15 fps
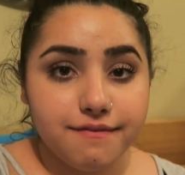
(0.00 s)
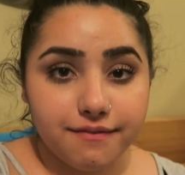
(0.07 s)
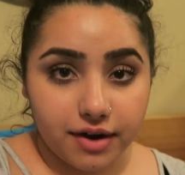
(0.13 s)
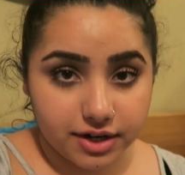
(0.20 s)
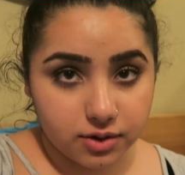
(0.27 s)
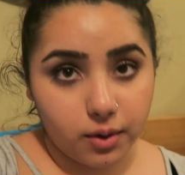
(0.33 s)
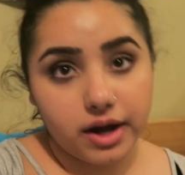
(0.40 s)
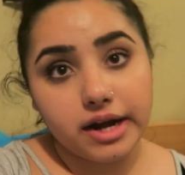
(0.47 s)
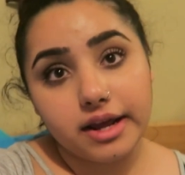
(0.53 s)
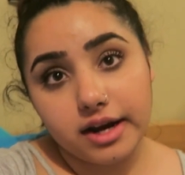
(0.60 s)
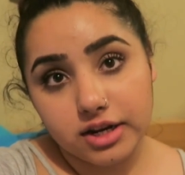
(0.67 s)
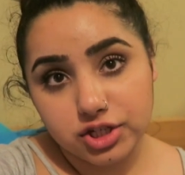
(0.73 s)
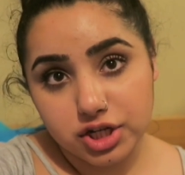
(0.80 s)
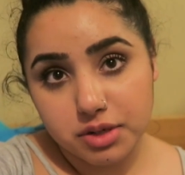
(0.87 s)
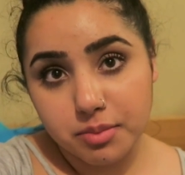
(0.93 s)
Find a way to
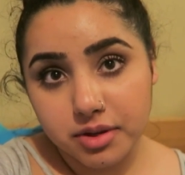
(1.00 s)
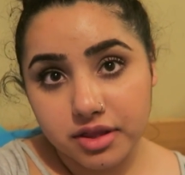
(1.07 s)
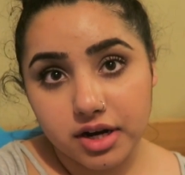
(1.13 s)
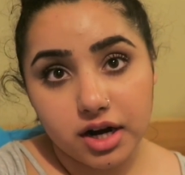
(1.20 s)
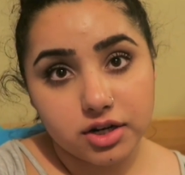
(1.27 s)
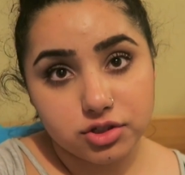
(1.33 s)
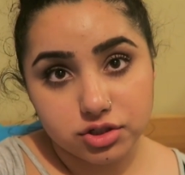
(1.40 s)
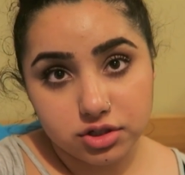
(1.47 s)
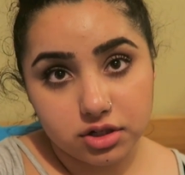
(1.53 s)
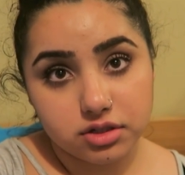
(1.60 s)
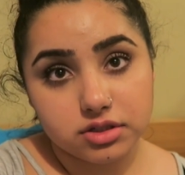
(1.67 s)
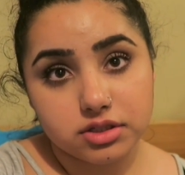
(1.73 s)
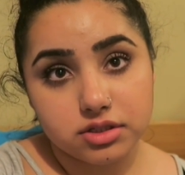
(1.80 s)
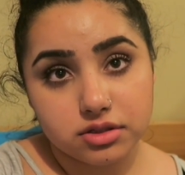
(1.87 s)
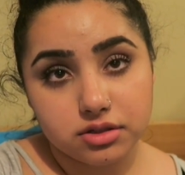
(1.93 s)
get it cheaper than
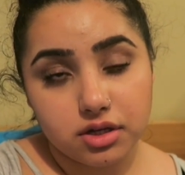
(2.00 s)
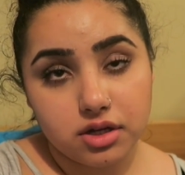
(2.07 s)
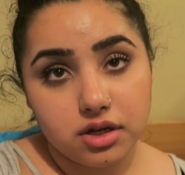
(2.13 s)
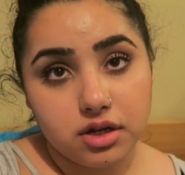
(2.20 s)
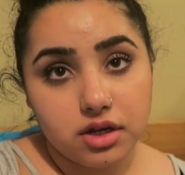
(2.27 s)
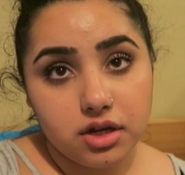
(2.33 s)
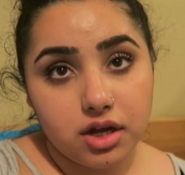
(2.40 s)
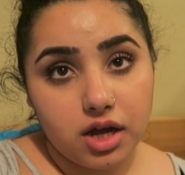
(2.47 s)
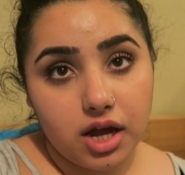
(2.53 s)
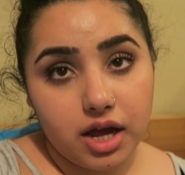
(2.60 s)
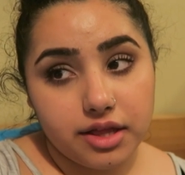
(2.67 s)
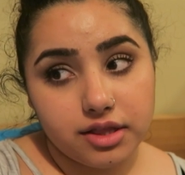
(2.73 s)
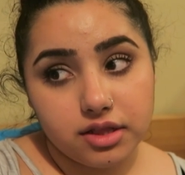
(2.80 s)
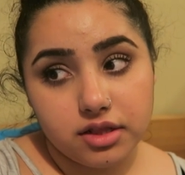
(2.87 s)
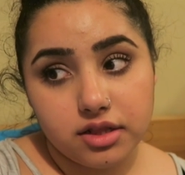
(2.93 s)
$100
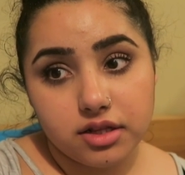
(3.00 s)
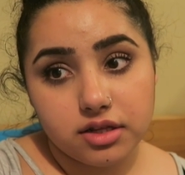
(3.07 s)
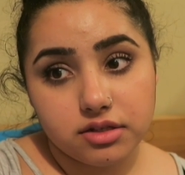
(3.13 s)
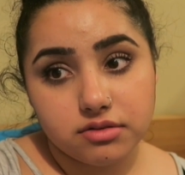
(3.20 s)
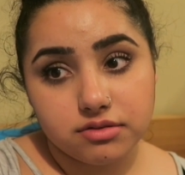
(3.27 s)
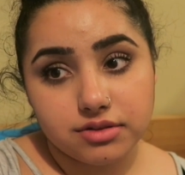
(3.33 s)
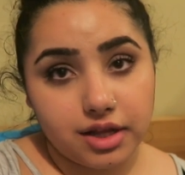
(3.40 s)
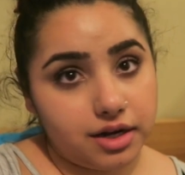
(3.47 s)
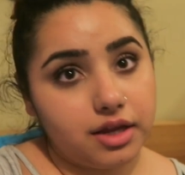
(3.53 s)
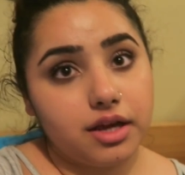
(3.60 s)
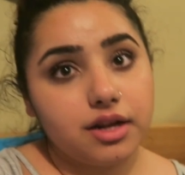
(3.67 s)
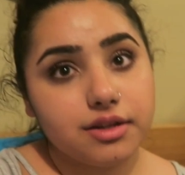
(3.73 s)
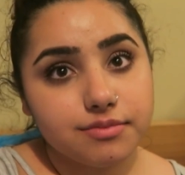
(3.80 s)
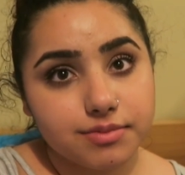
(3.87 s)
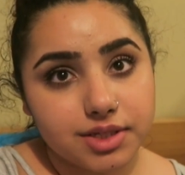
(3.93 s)
and then
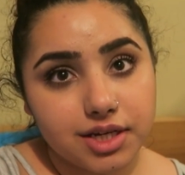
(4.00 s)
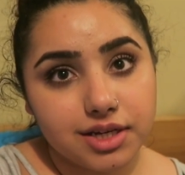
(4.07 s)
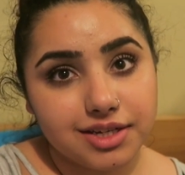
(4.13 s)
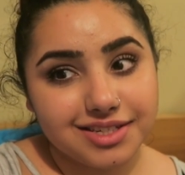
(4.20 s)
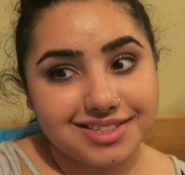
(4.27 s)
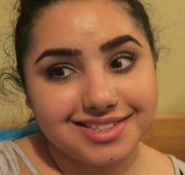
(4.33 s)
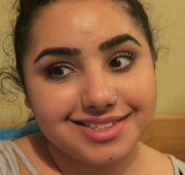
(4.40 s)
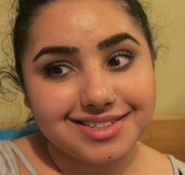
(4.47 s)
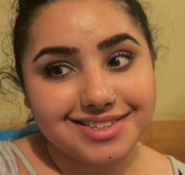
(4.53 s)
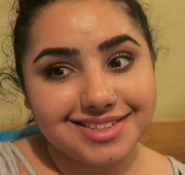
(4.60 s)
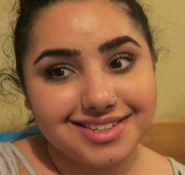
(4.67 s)
get it, because